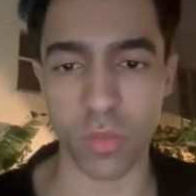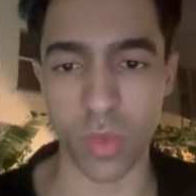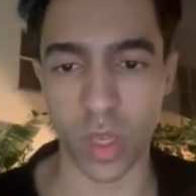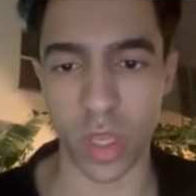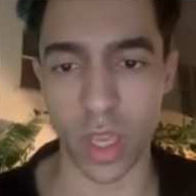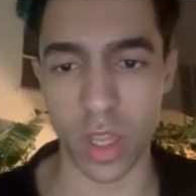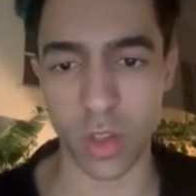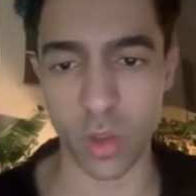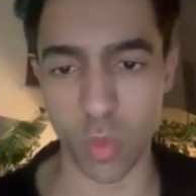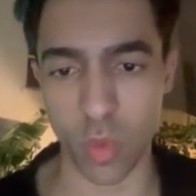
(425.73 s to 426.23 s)

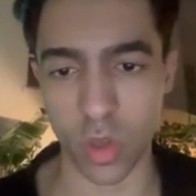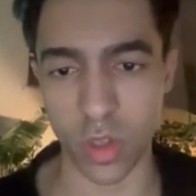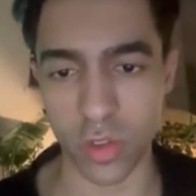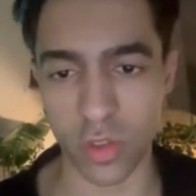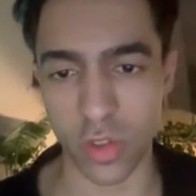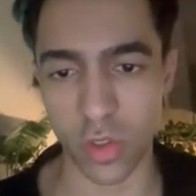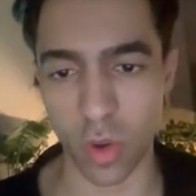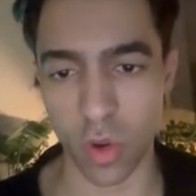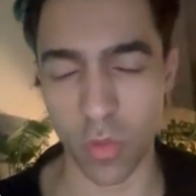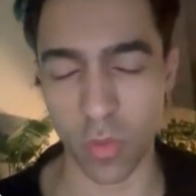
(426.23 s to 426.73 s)
Again, you want
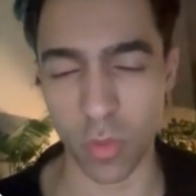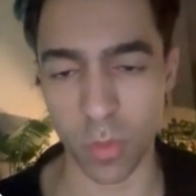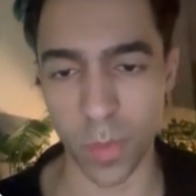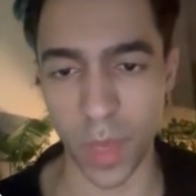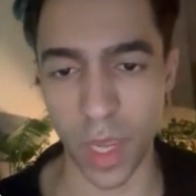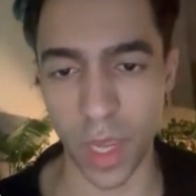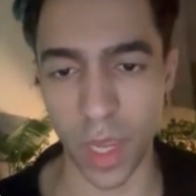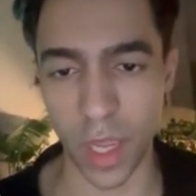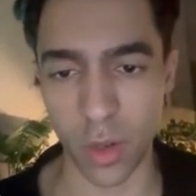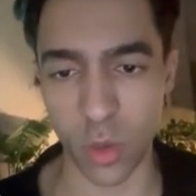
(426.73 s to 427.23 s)
to start
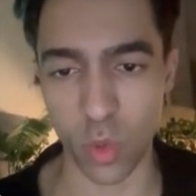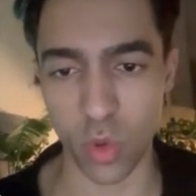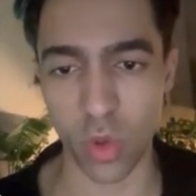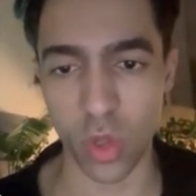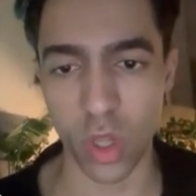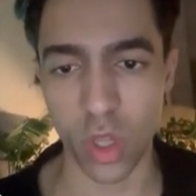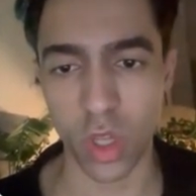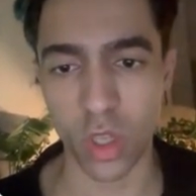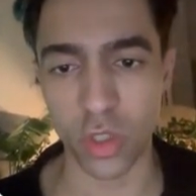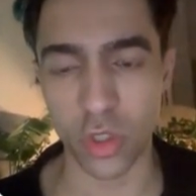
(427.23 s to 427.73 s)
manual
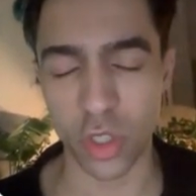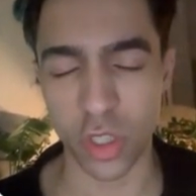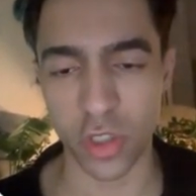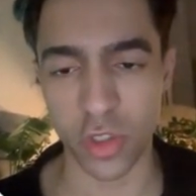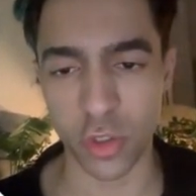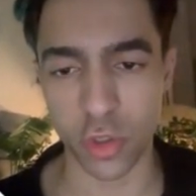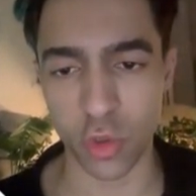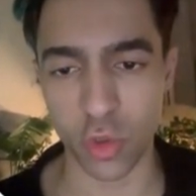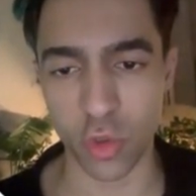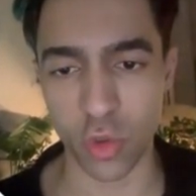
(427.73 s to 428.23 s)

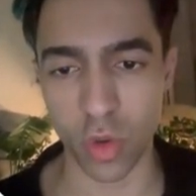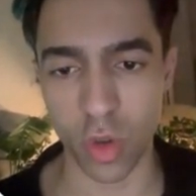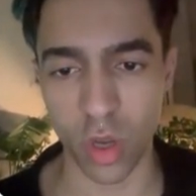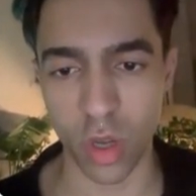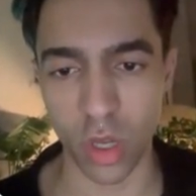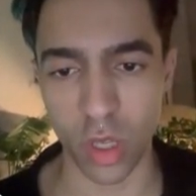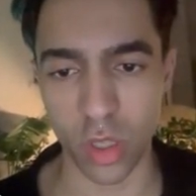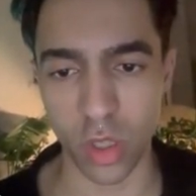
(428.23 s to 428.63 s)
just to